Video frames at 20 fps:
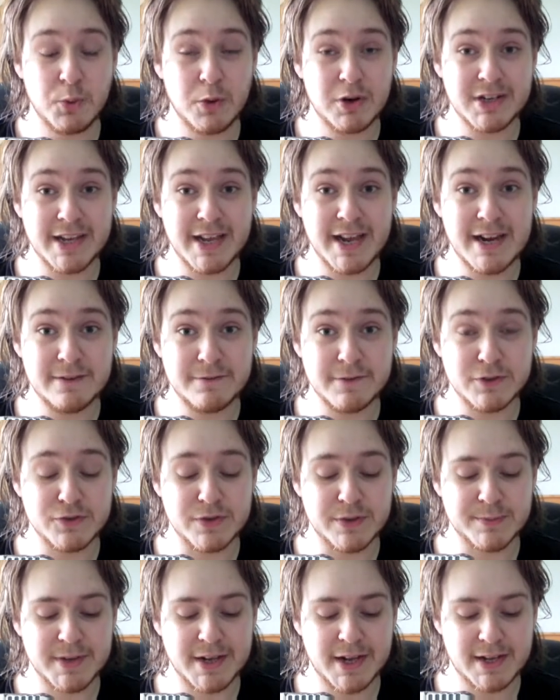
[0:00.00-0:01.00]
to get it for
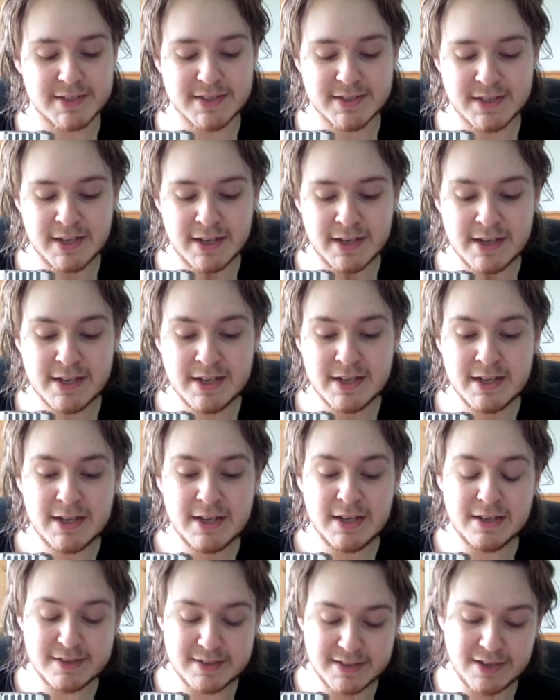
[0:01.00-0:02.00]
Dreamcast.
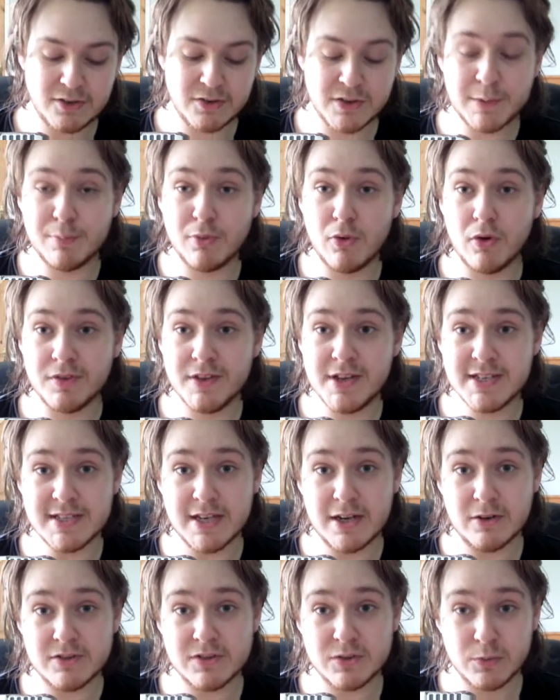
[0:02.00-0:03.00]
Until they brought this
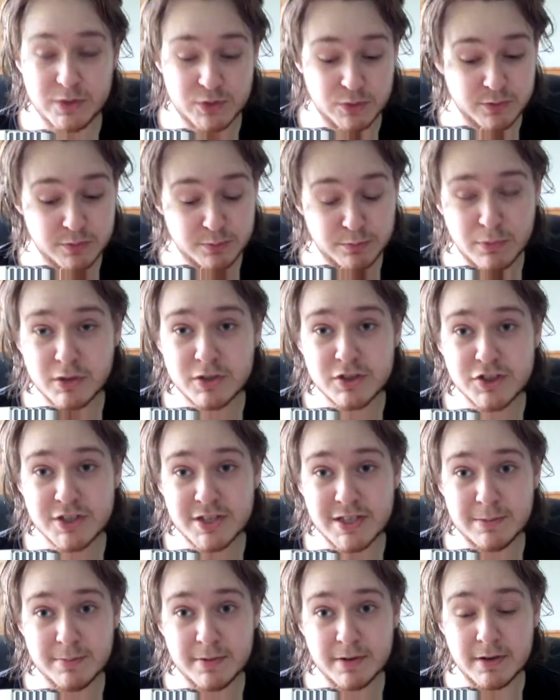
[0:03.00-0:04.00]
out, which was much
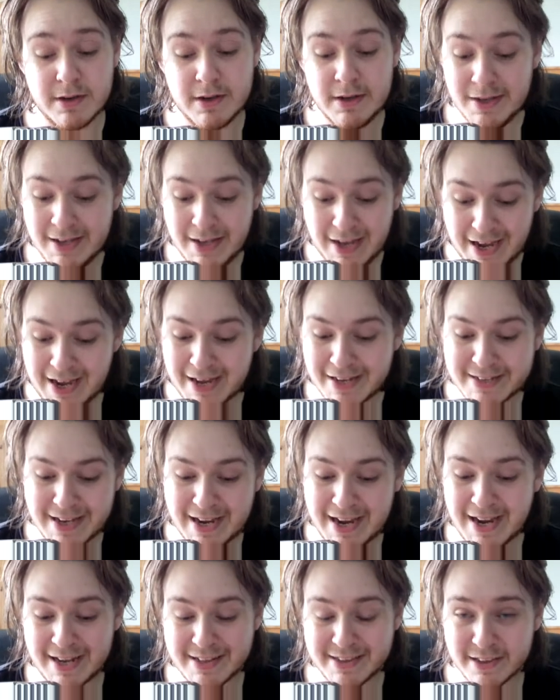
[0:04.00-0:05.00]
cheaper and
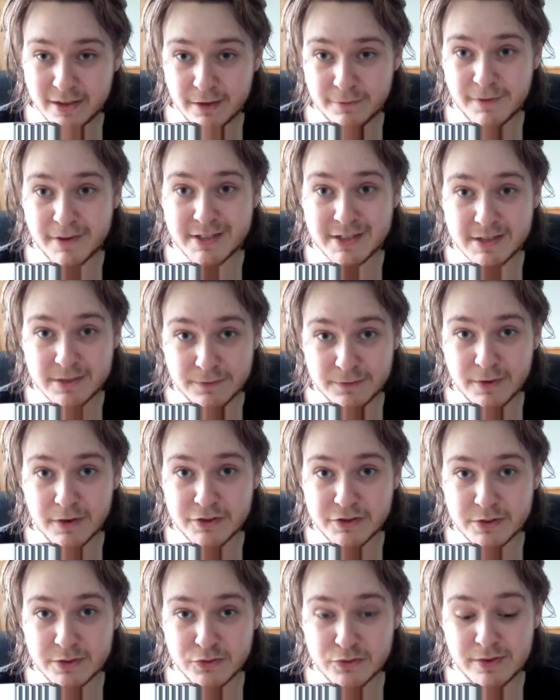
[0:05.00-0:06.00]
had the definitive
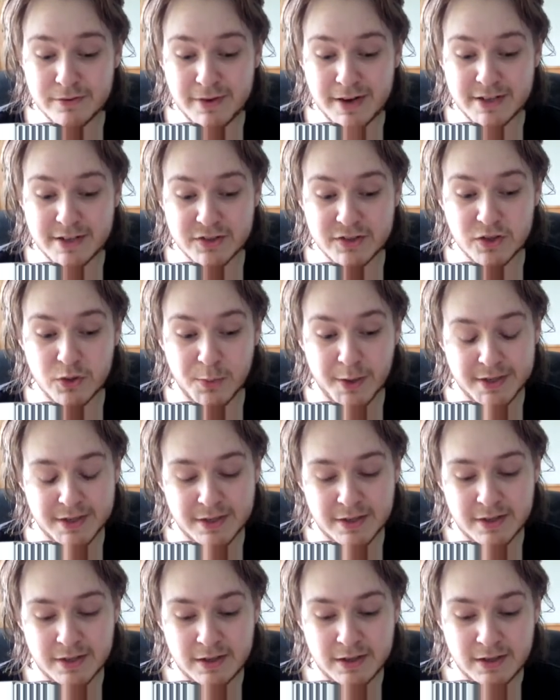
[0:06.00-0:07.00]
version of Street Fighter 2 in.
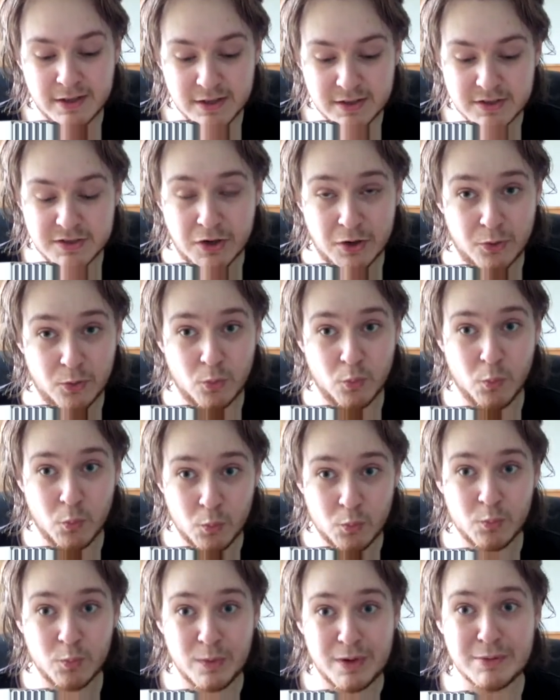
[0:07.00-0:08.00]
So
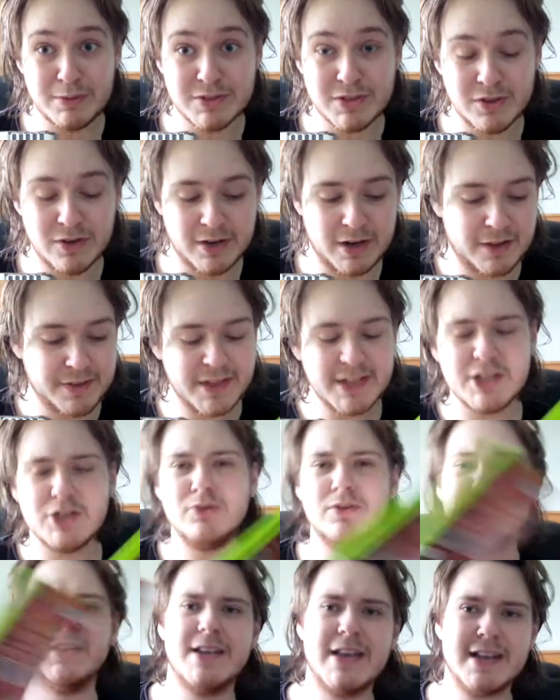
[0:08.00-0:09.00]
it was good. I think you
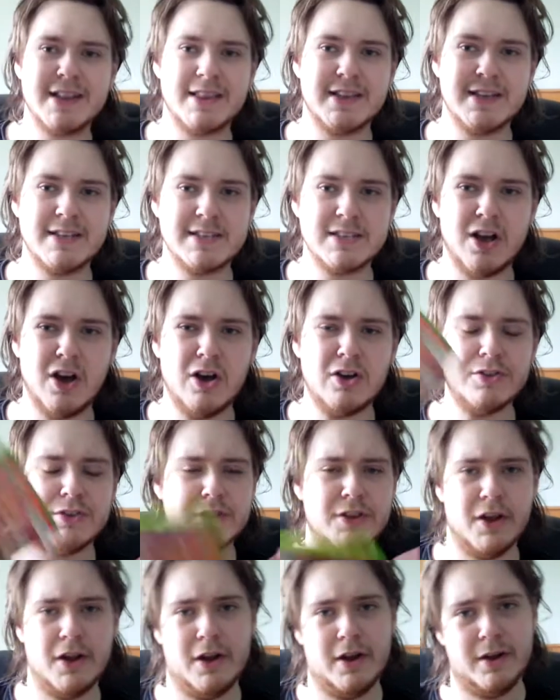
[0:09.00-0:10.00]
can get this
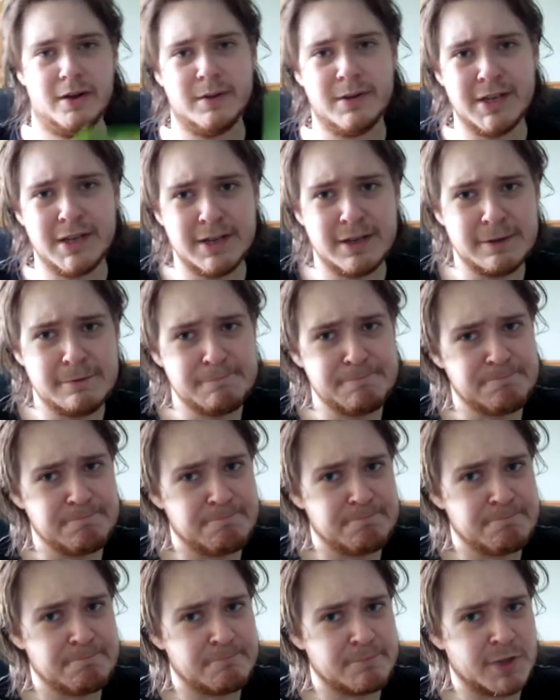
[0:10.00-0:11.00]
on
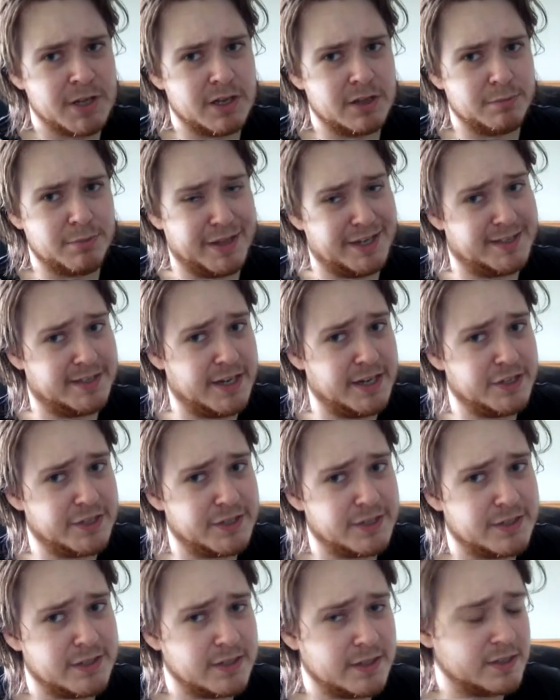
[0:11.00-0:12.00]

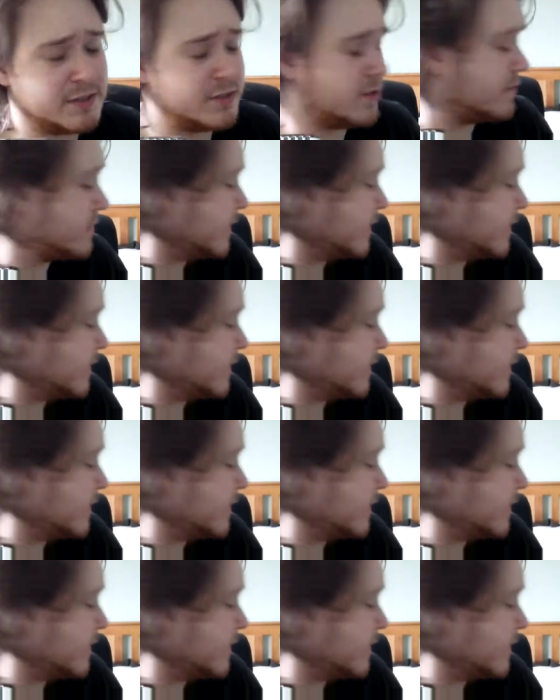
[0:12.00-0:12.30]
PlayStation and stuff like